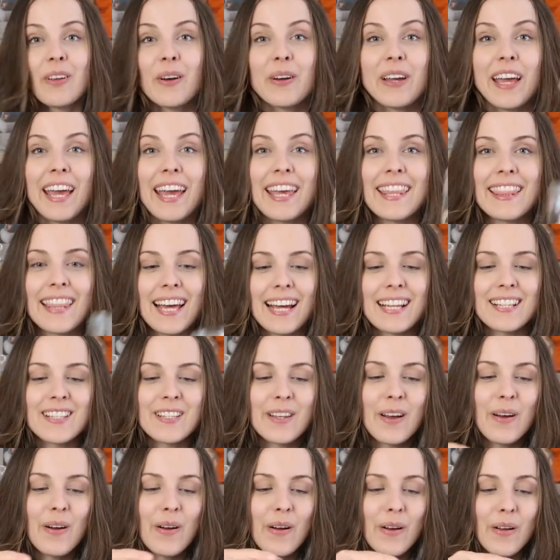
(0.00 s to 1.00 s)
Okay,
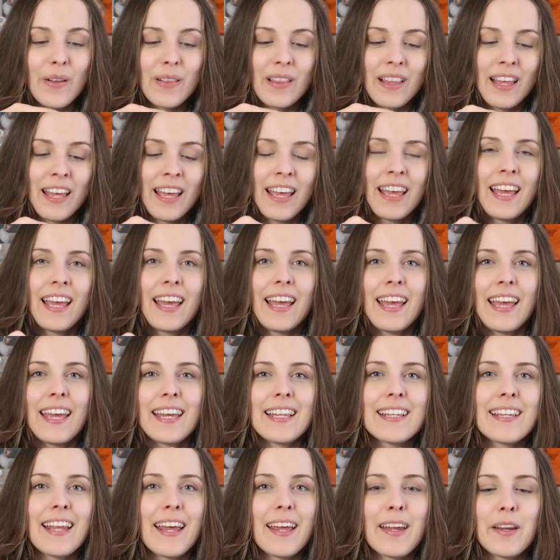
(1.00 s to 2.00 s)
that's all.
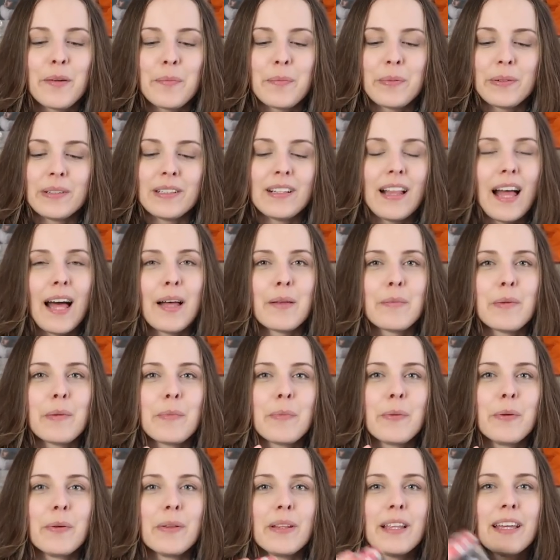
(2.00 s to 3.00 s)
In April, I'll be
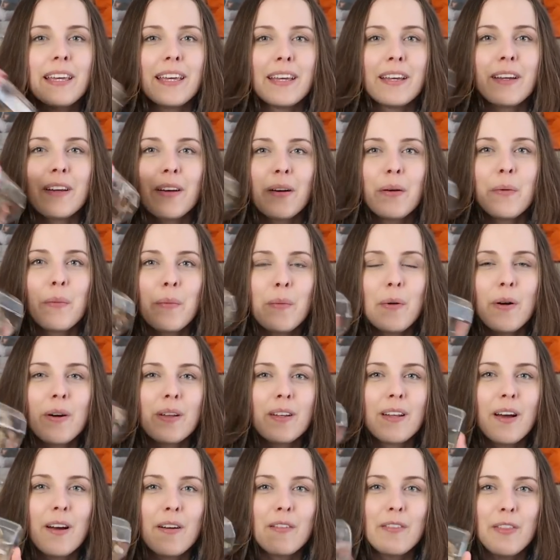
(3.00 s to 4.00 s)
pulling
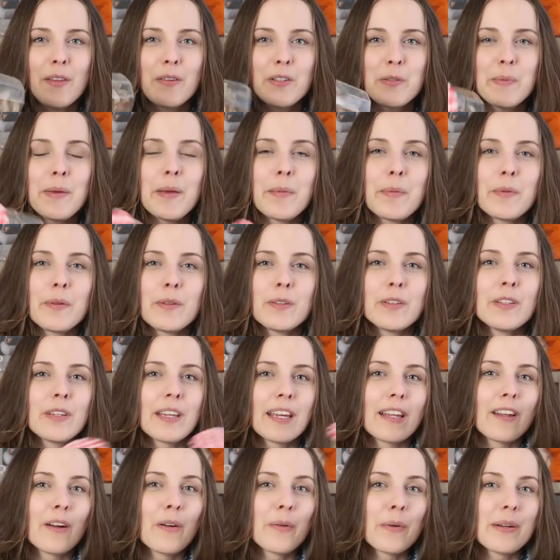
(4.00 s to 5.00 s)
one of those people. You
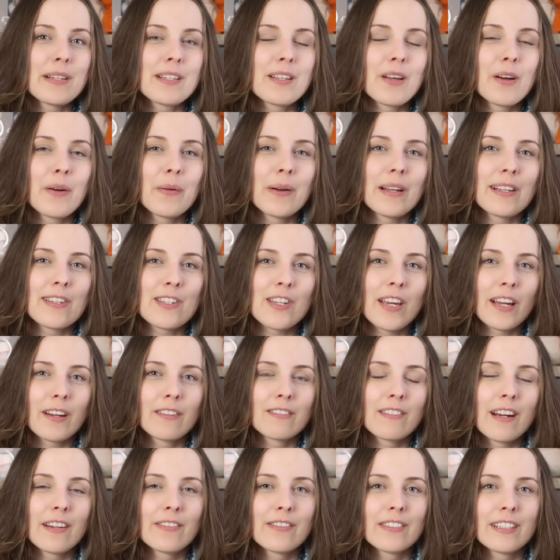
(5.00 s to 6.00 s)
can always go and check
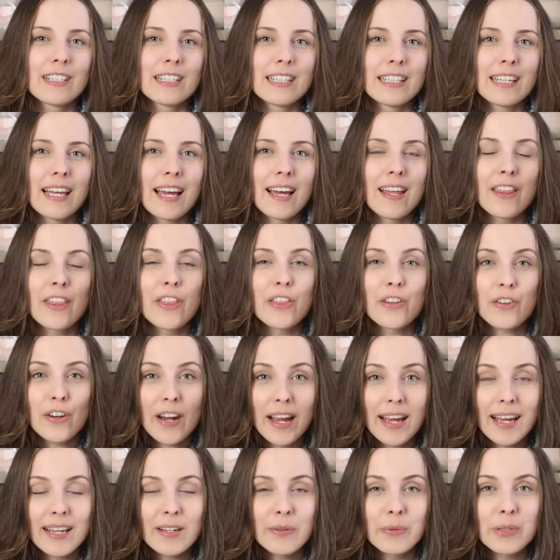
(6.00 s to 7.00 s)
on Ravelry a
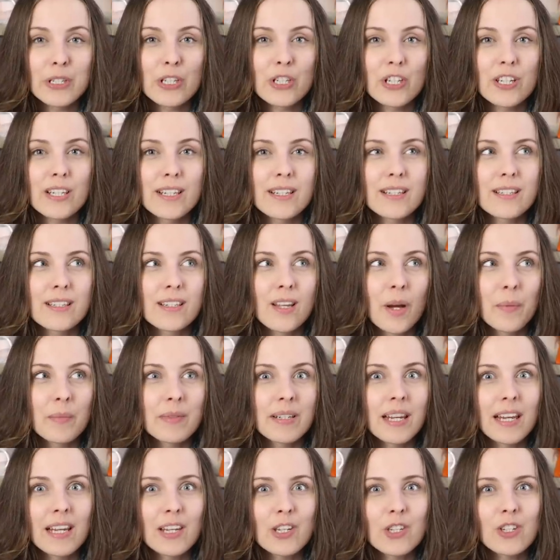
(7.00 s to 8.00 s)
thread, which is
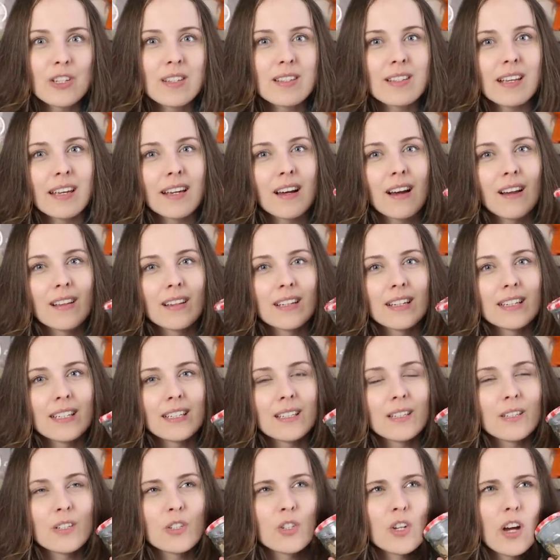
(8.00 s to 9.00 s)
nominations, I call it,
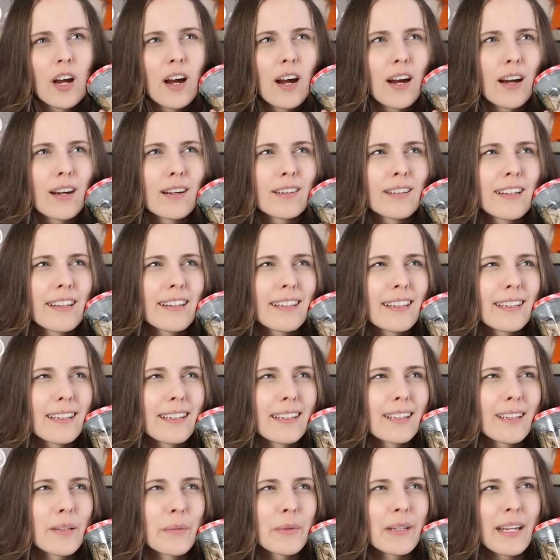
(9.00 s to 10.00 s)
in the jar, I
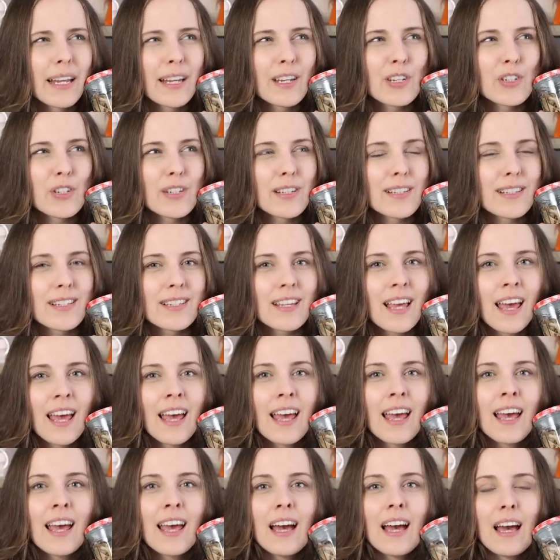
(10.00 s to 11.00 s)
think, nominations.
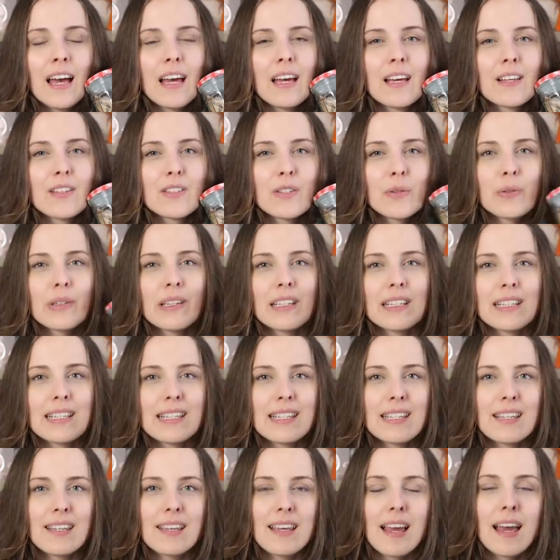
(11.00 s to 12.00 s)
Uh, so you can
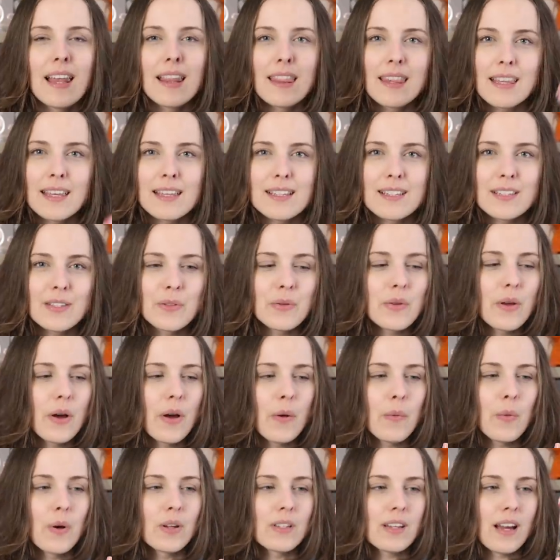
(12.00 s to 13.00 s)
see a list,
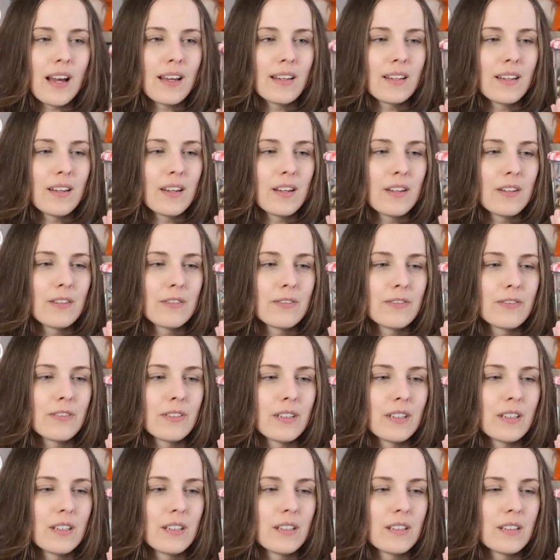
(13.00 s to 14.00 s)
what kind of,
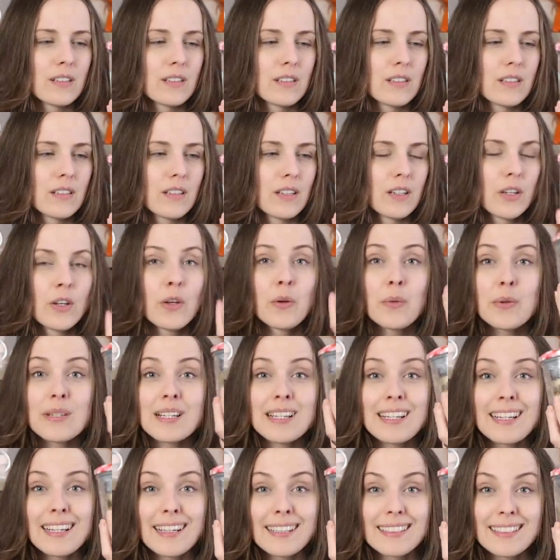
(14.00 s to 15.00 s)
uh, who's
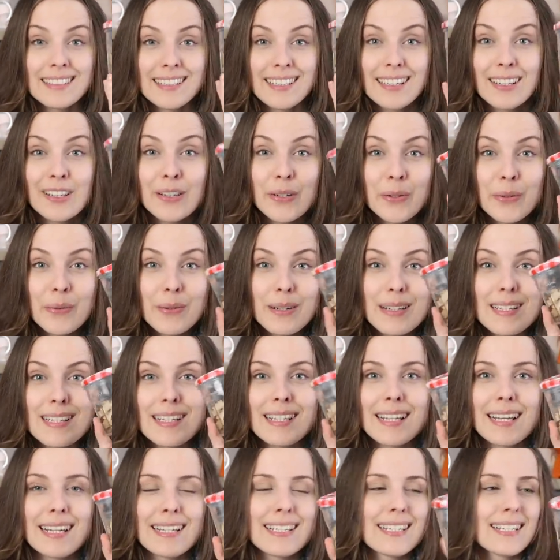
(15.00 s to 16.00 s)
in it, who is
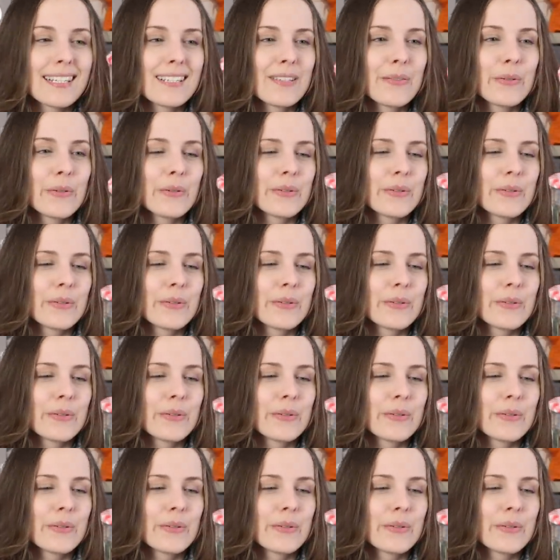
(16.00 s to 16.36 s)
in it, so